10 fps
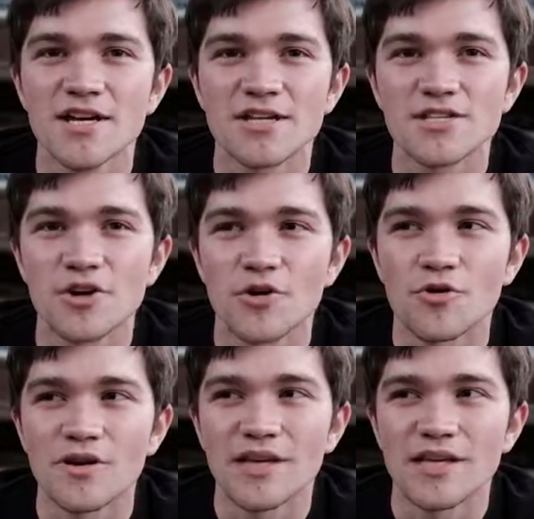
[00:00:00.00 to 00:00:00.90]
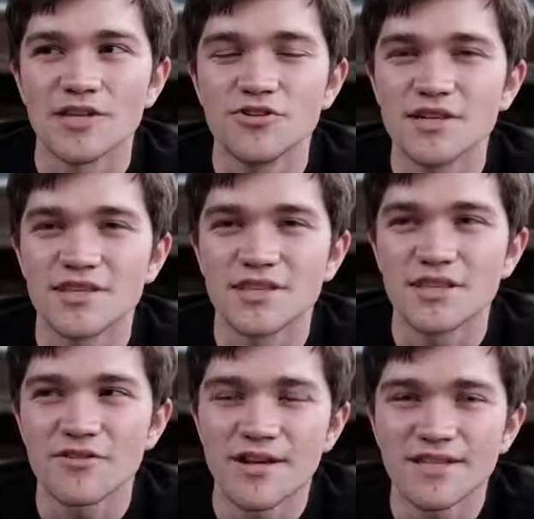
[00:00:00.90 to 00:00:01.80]
So you could
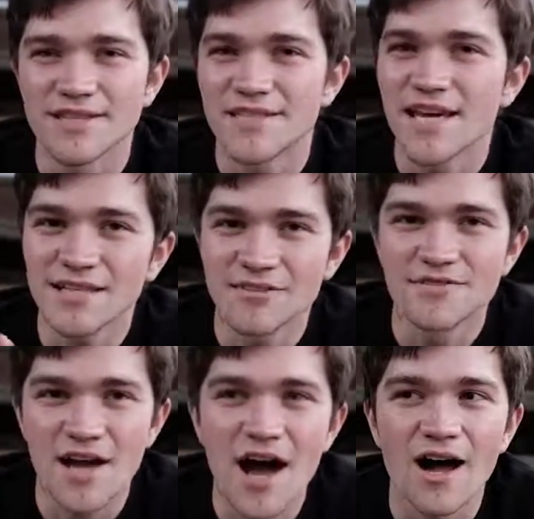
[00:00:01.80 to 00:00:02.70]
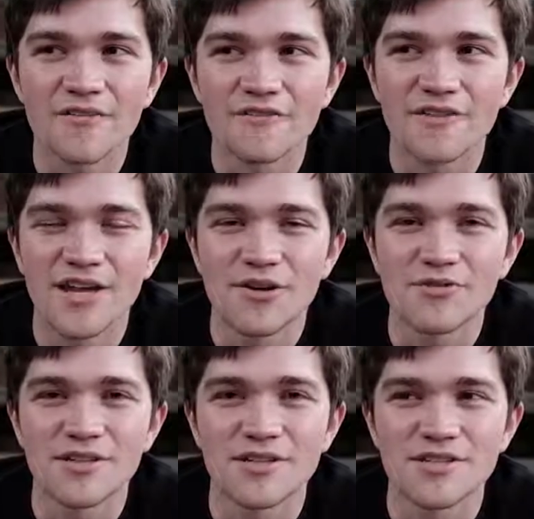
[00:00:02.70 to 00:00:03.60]
theoretically take those off and it
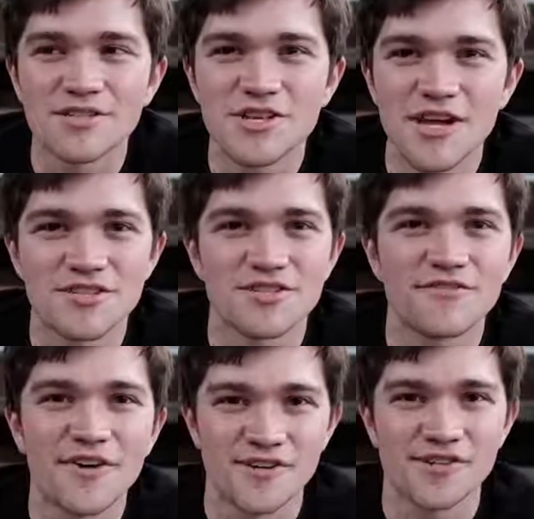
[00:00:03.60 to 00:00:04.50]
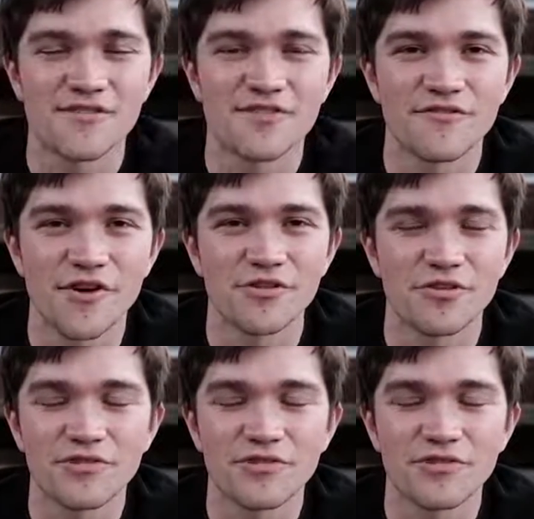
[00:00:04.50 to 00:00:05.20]
wouldn't change the function of the phone.